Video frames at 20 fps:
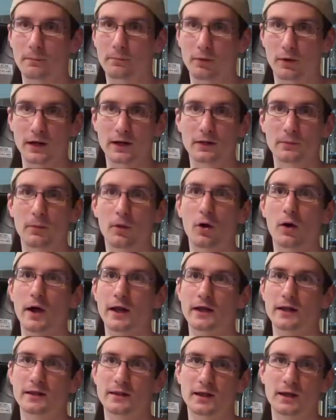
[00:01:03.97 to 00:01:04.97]
to break the ball.
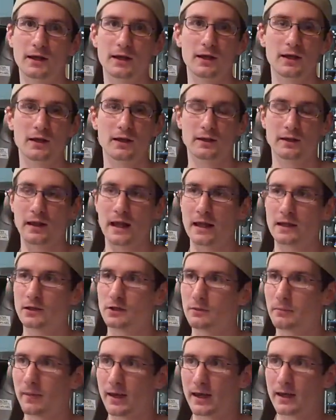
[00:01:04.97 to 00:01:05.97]
Anything that
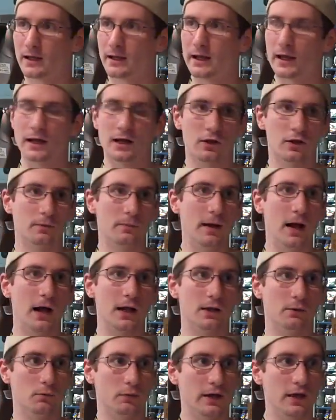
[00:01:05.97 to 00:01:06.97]
you made in any other
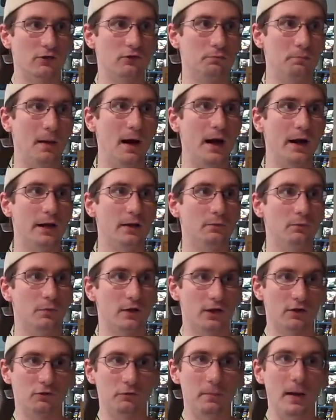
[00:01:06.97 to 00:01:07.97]
pocket would get spotted
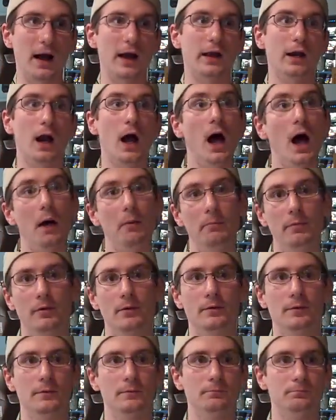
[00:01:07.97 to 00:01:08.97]
would get spotted up. Did you
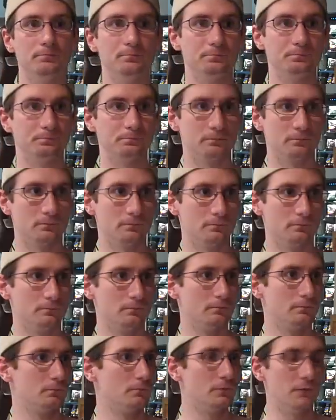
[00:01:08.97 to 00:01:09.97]
have to make a ball in the
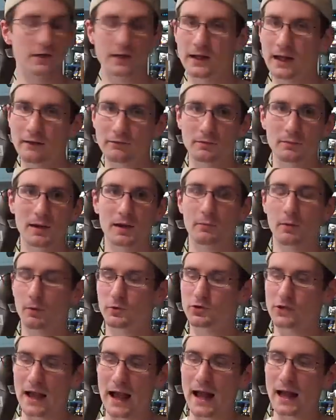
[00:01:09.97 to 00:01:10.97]
pocket? You didn't have to make a ball,
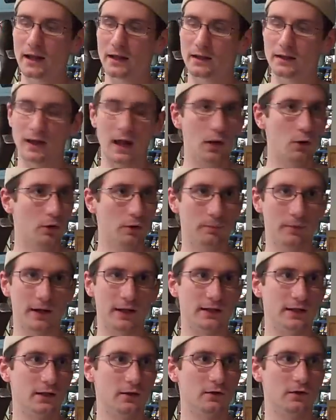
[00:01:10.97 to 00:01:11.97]
but you had it not on the
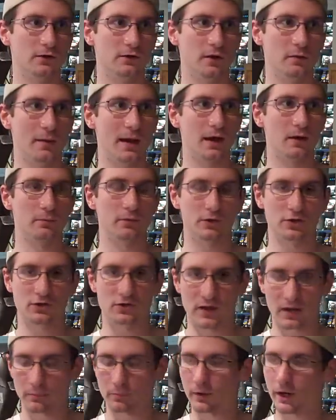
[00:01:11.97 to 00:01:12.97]
break. It didn't, it didn't matter, but you
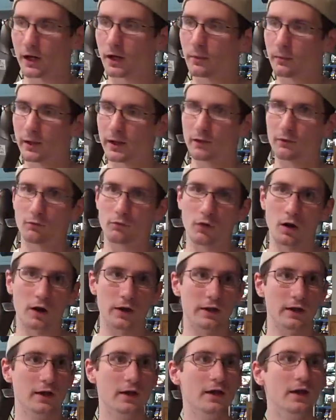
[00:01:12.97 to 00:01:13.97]
just had to break them and then
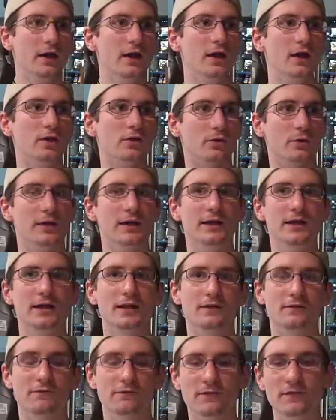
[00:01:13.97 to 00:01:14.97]
run. So he
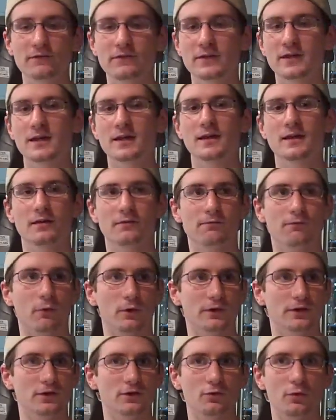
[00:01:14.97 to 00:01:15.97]
needed 15, then
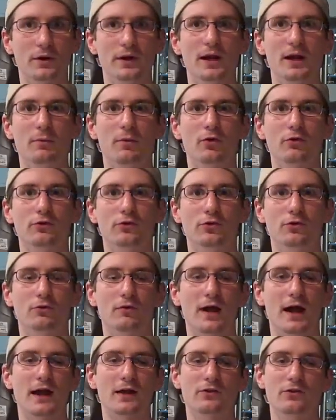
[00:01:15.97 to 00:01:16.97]
14, 29 balls and two
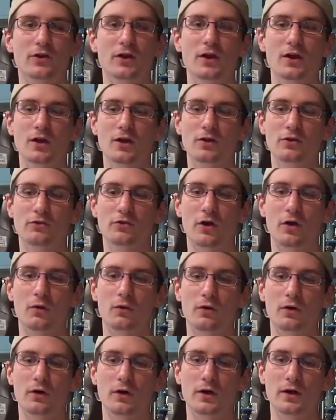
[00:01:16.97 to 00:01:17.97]
racks. So